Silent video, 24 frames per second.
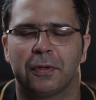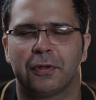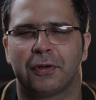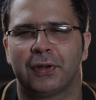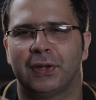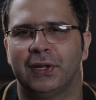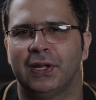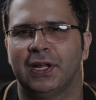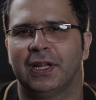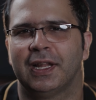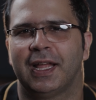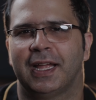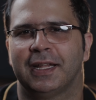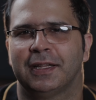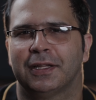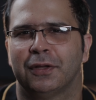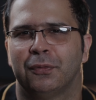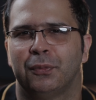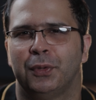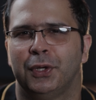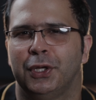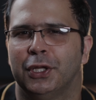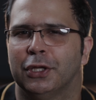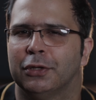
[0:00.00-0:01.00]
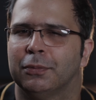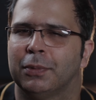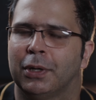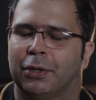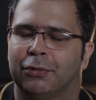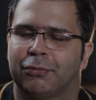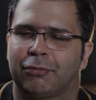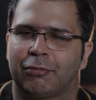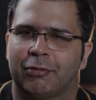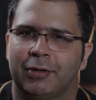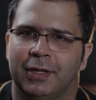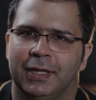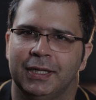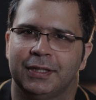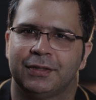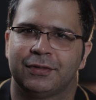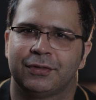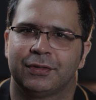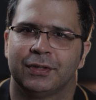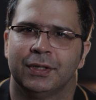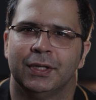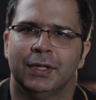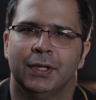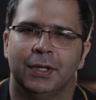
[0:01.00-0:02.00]
you really liked the video about
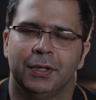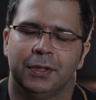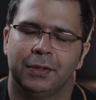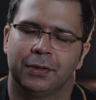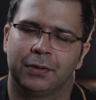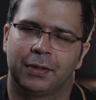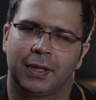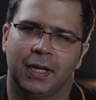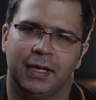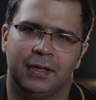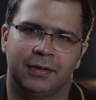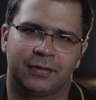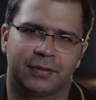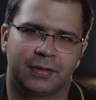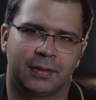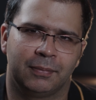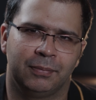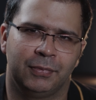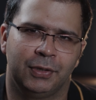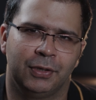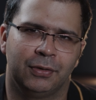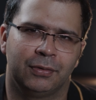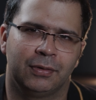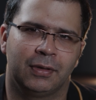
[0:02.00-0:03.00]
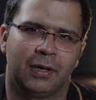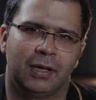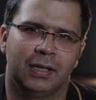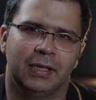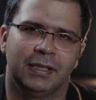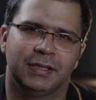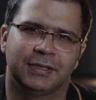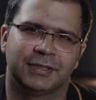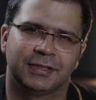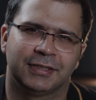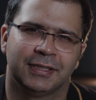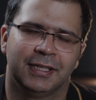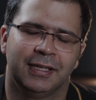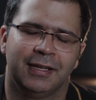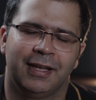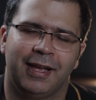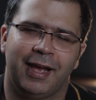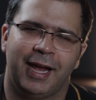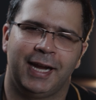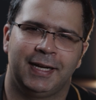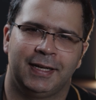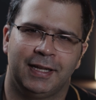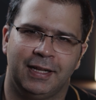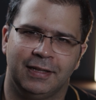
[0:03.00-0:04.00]
REITs. You gained some new knowledge,
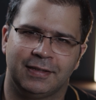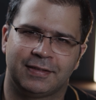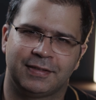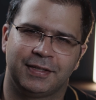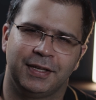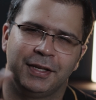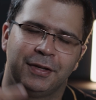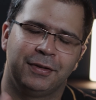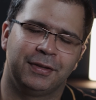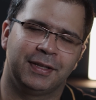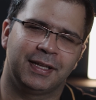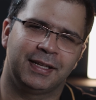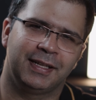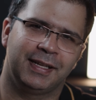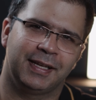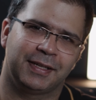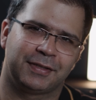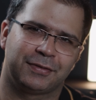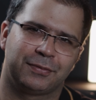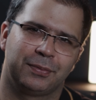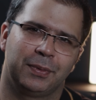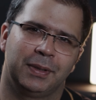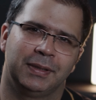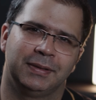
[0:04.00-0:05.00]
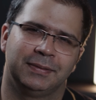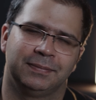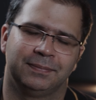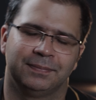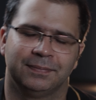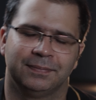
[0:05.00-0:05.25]
and I'll see you in the next one.